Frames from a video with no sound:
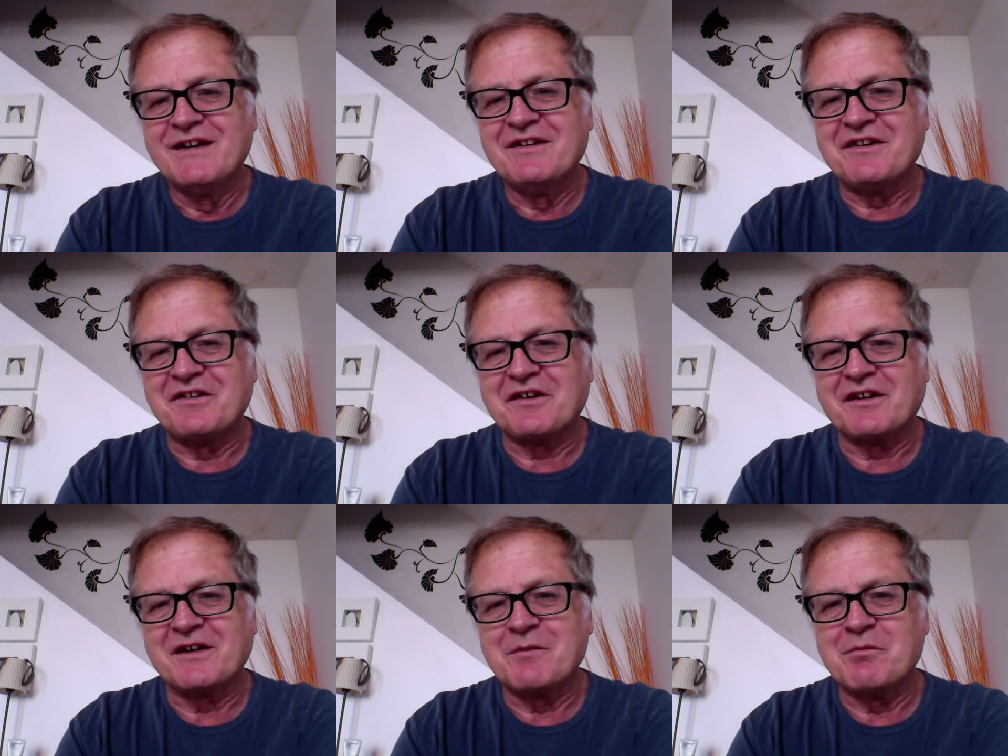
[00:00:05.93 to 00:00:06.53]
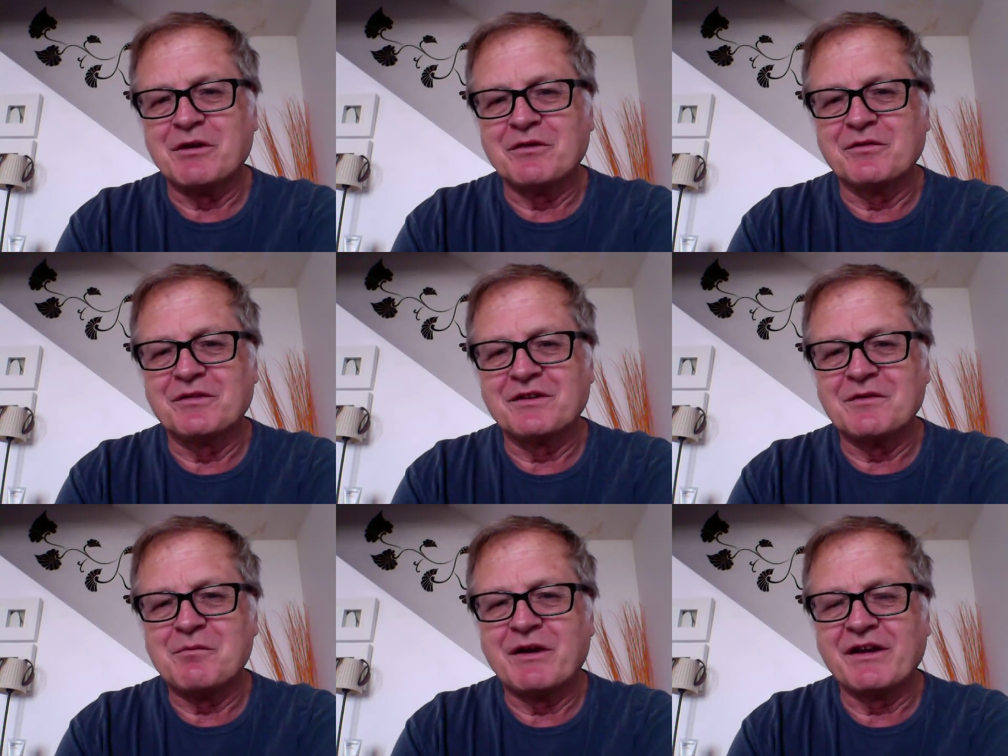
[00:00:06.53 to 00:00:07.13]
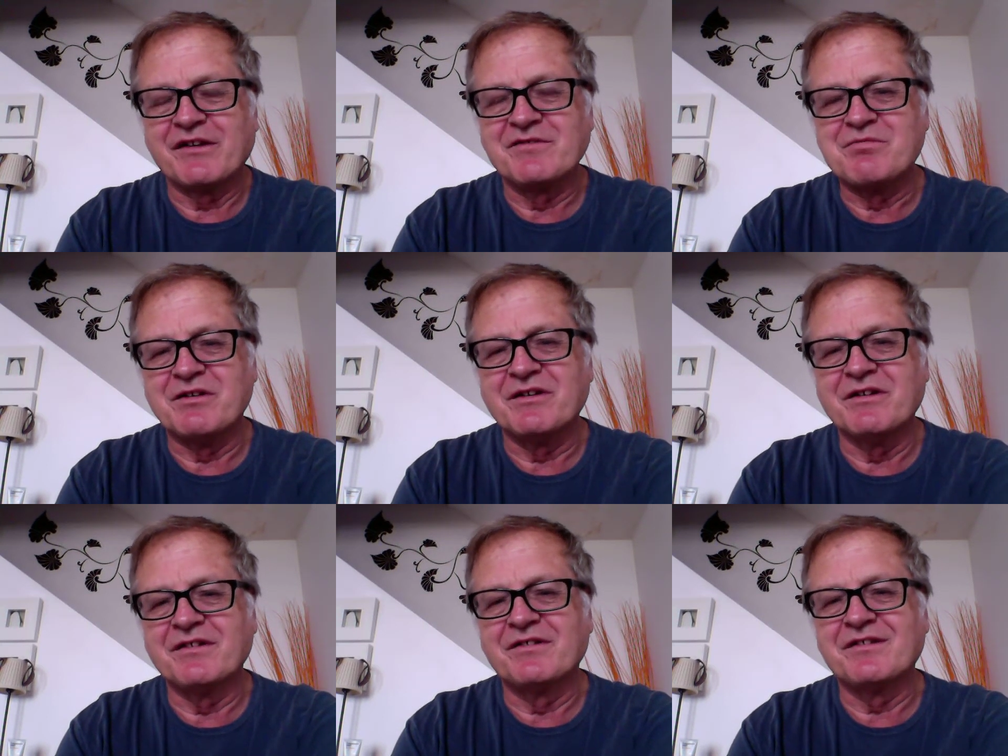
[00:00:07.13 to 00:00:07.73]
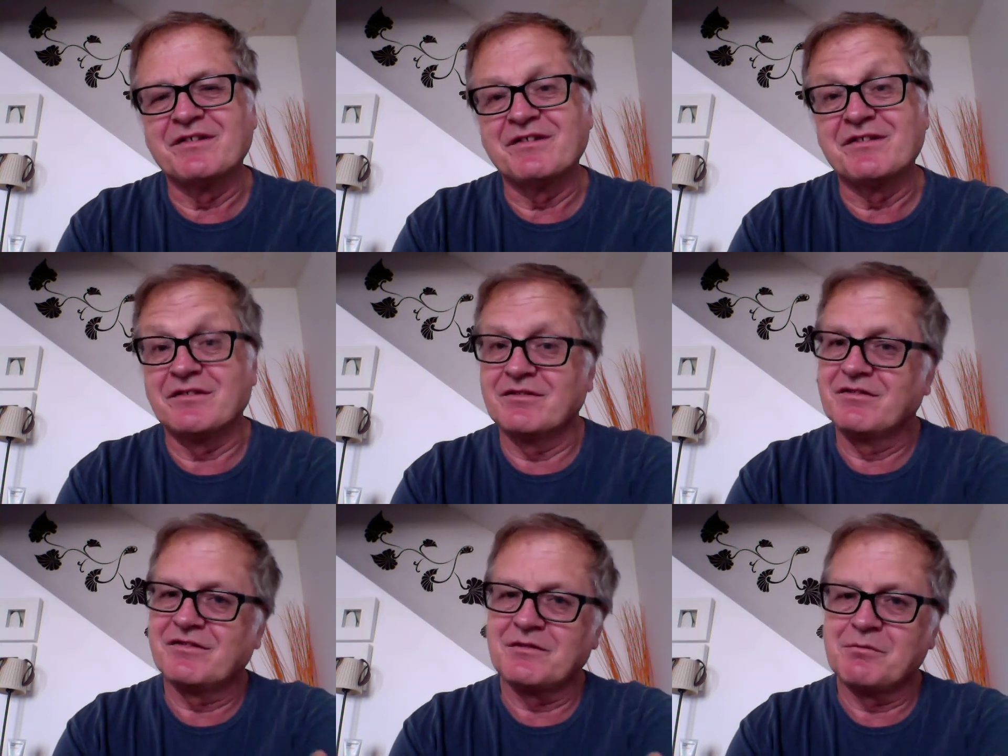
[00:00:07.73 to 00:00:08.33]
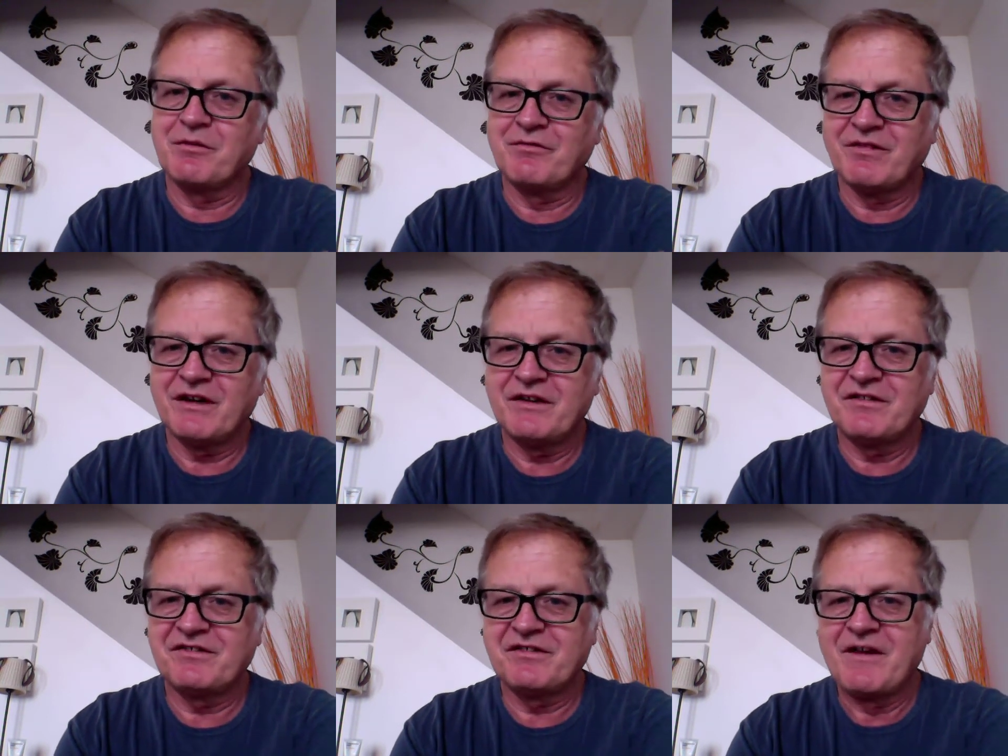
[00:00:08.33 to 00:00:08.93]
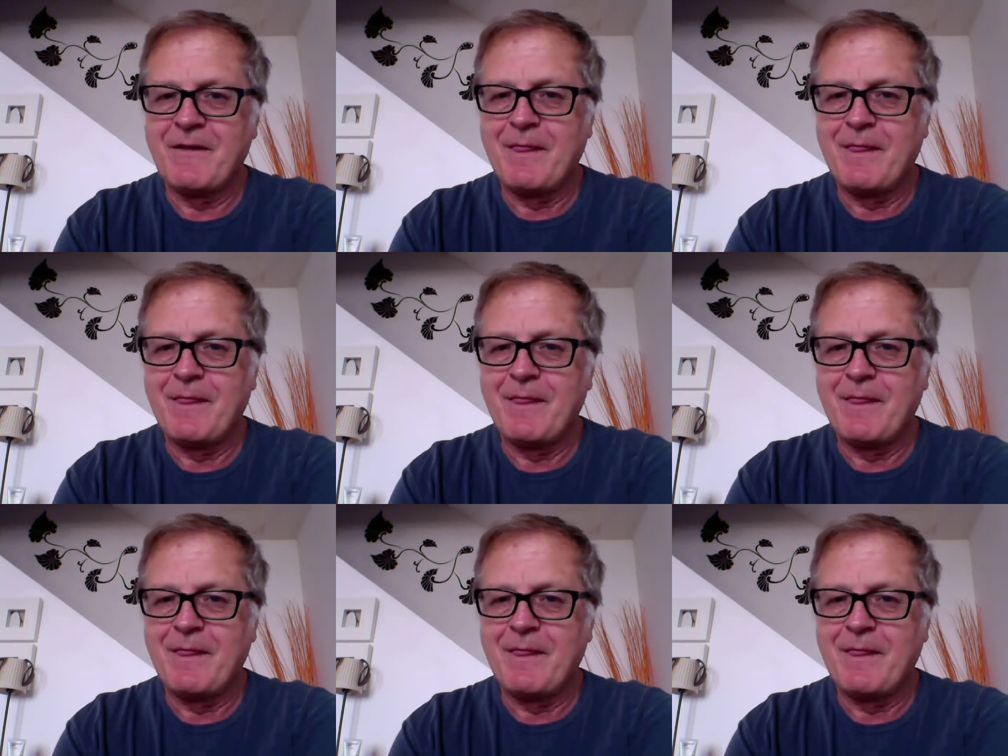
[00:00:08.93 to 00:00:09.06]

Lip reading: to talk about my experiences and some advice